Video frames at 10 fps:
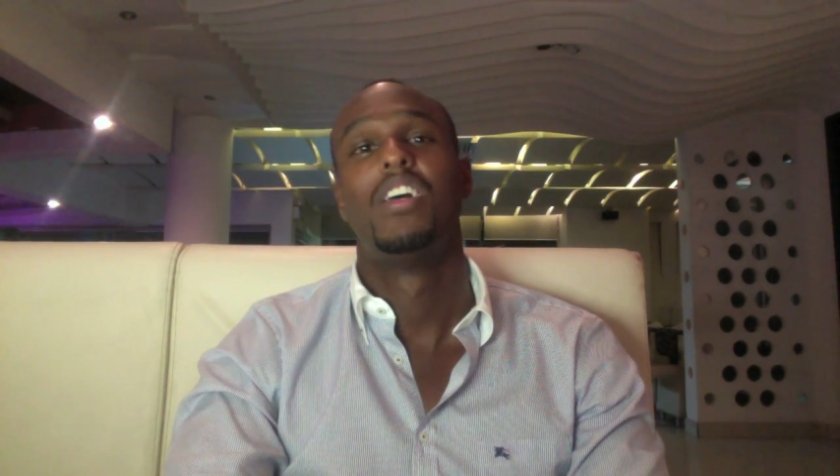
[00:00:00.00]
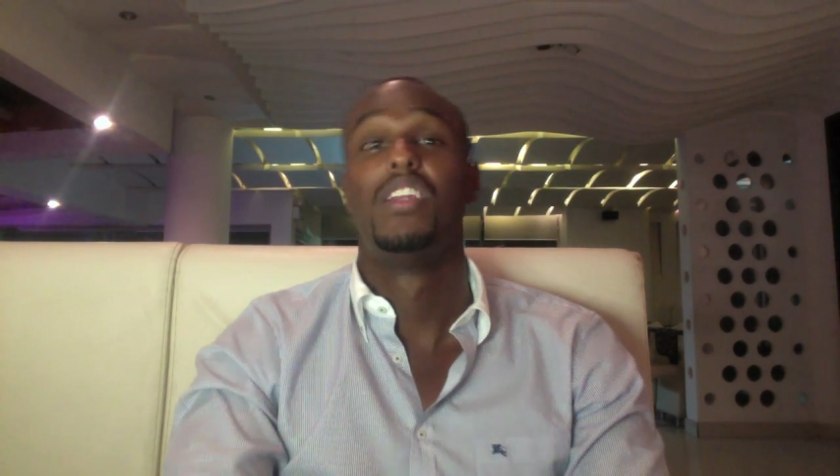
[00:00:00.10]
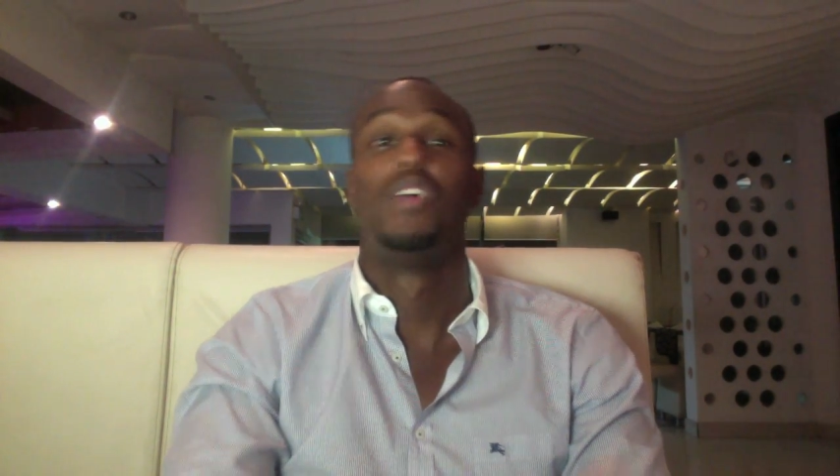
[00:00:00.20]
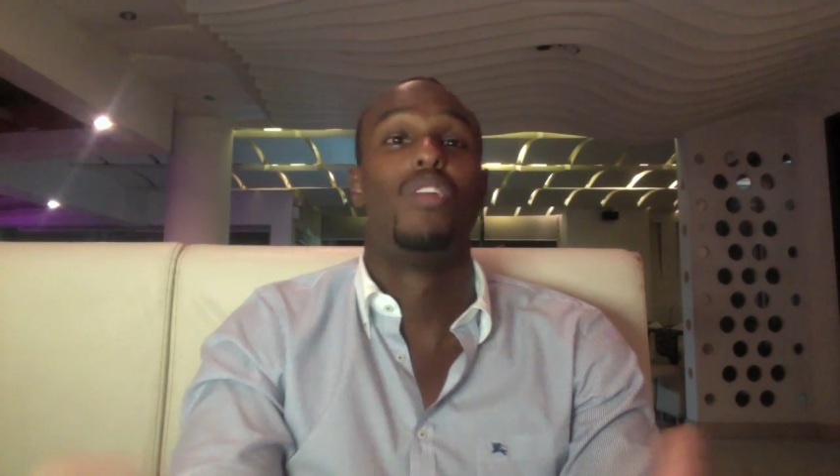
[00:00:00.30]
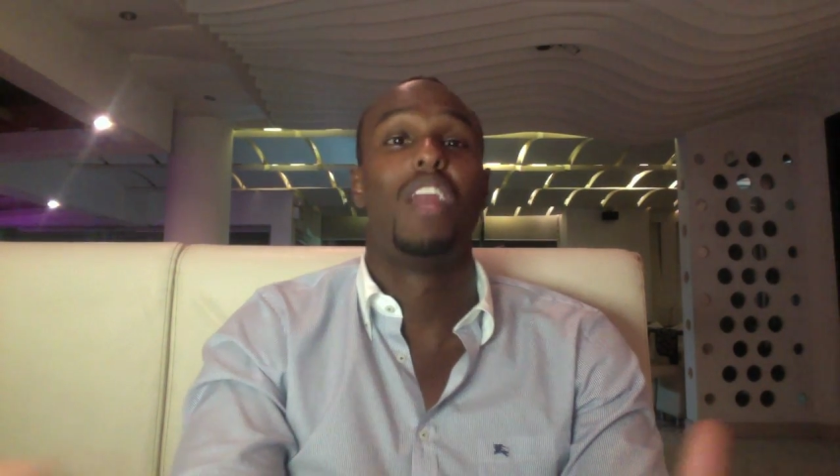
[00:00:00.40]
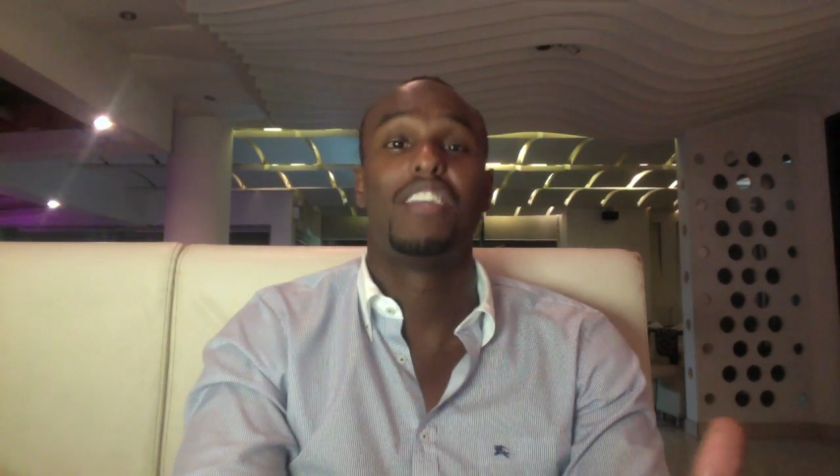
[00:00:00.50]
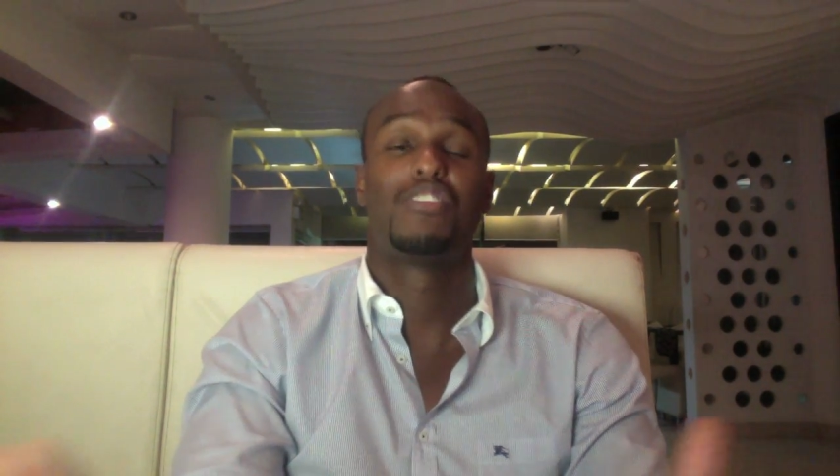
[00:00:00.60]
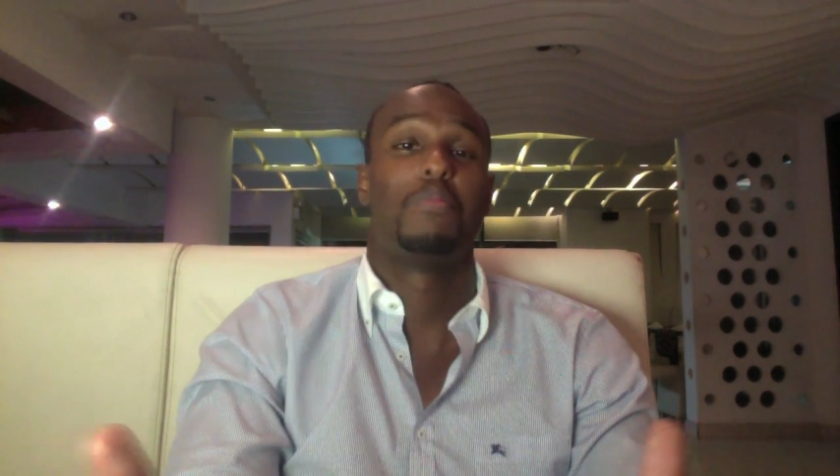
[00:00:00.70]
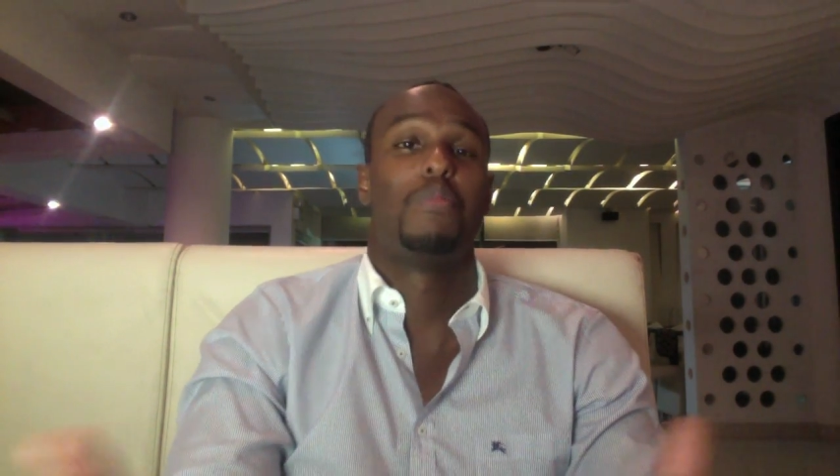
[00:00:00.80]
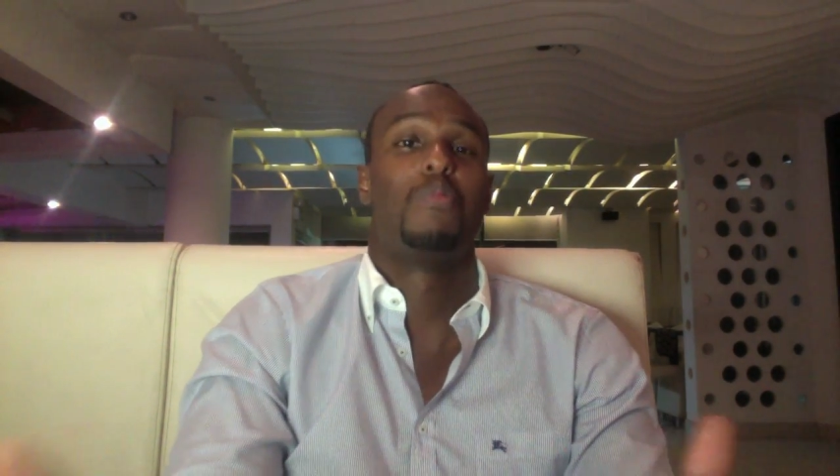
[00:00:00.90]
they will
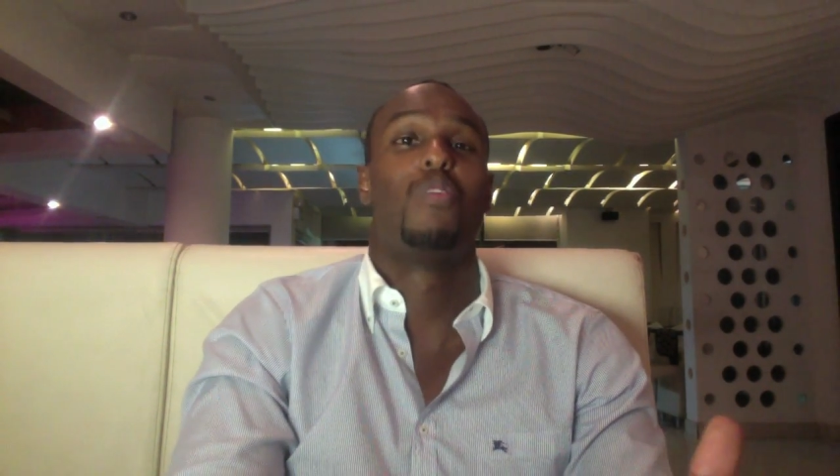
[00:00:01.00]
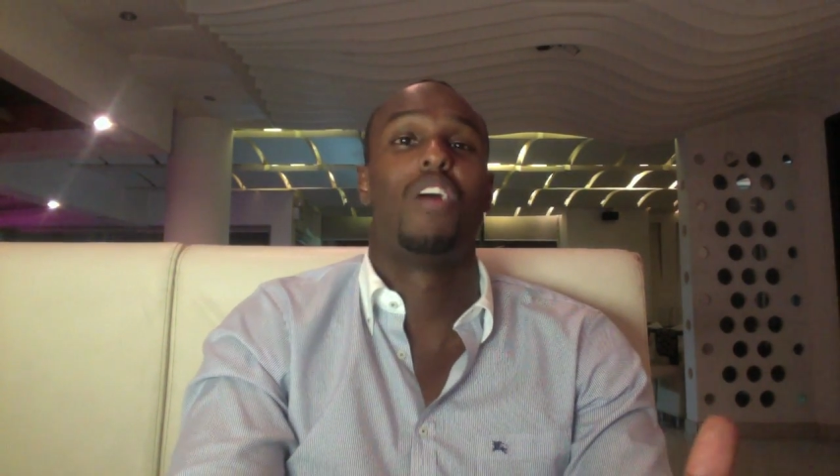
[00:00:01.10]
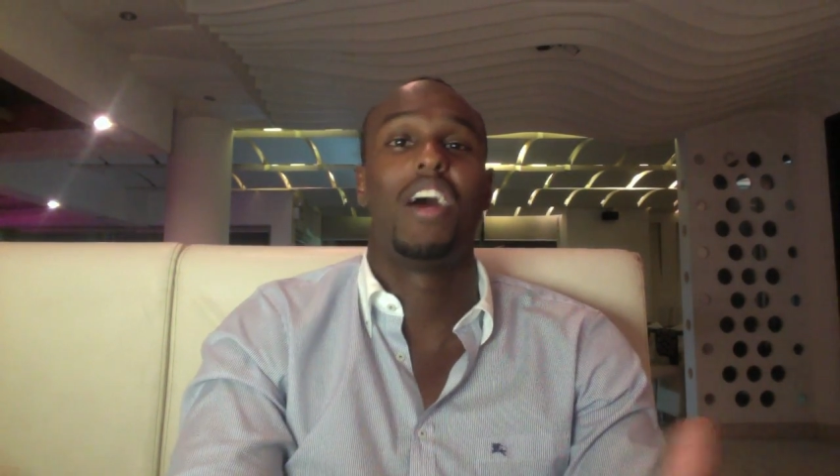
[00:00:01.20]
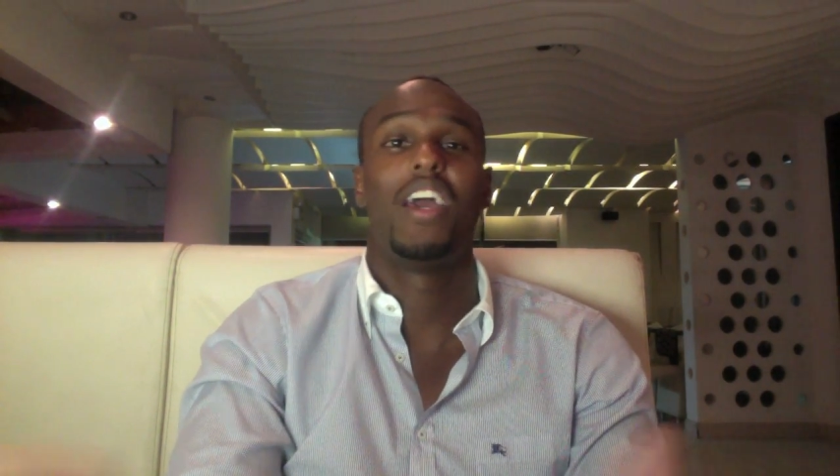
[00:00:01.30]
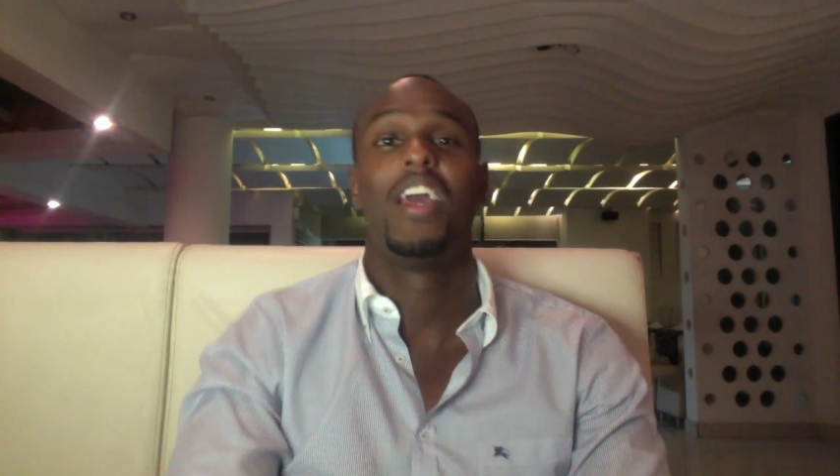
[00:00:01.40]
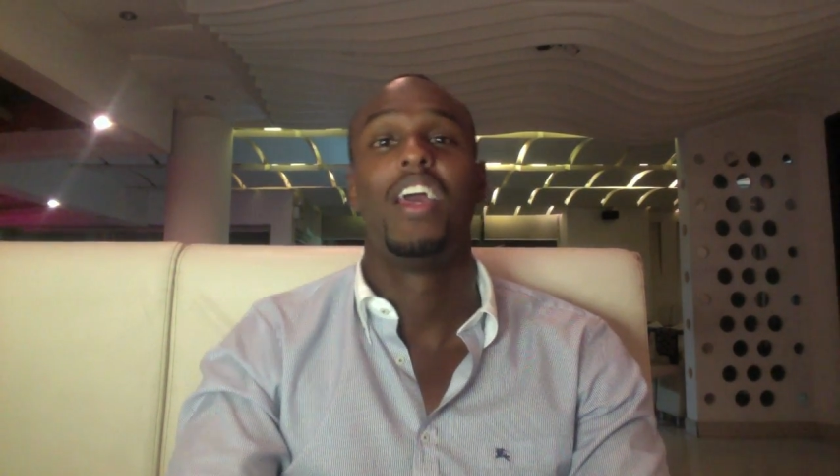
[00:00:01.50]
ask me why